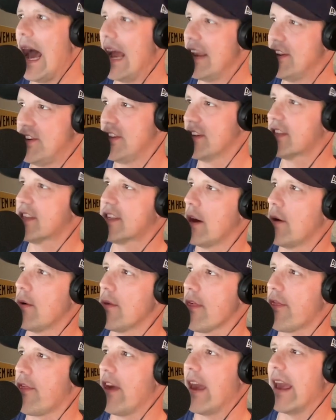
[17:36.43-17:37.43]
I just
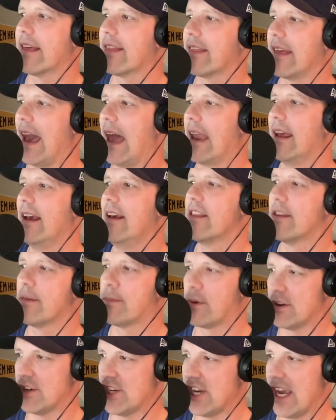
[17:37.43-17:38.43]
don't think that the
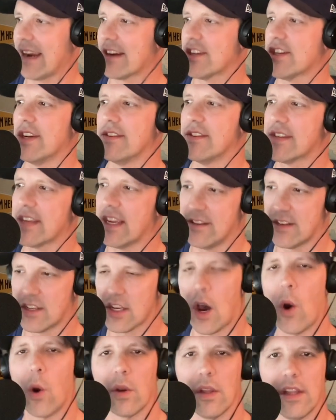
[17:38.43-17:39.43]
projections can
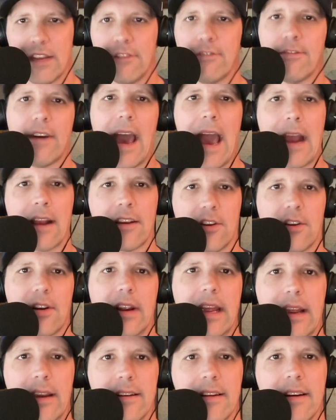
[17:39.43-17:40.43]
totally factor
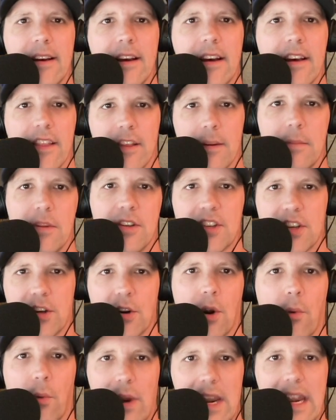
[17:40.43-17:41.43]
in the
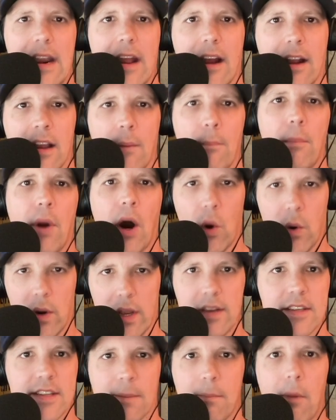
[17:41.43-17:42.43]
Mizzou Arena
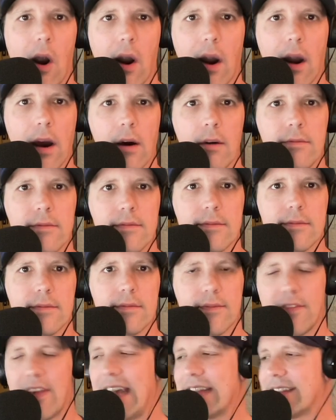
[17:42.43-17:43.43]
component tomorrow.
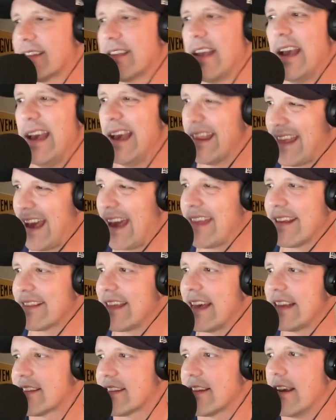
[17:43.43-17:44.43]
I
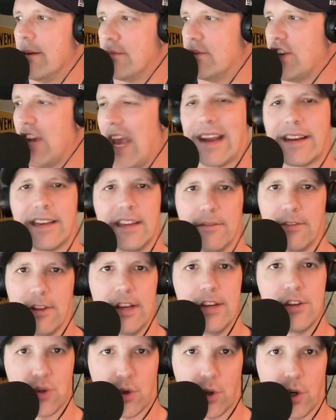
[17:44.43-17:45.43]
think that's
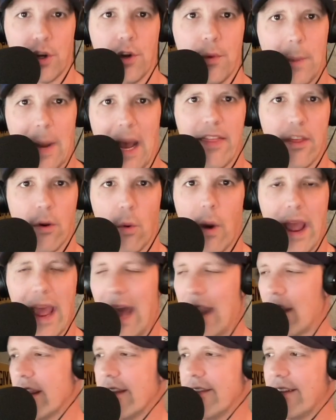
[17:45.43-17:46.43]
objectively true, by the way.
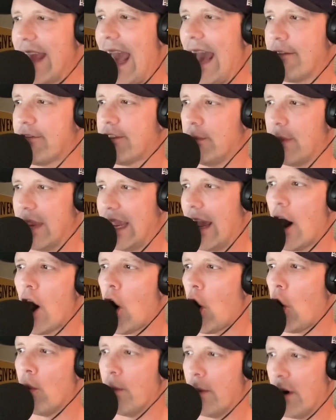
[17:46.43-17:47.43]
I don't even have to be a
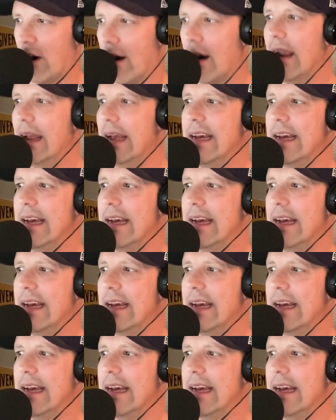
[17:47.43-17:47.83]
homer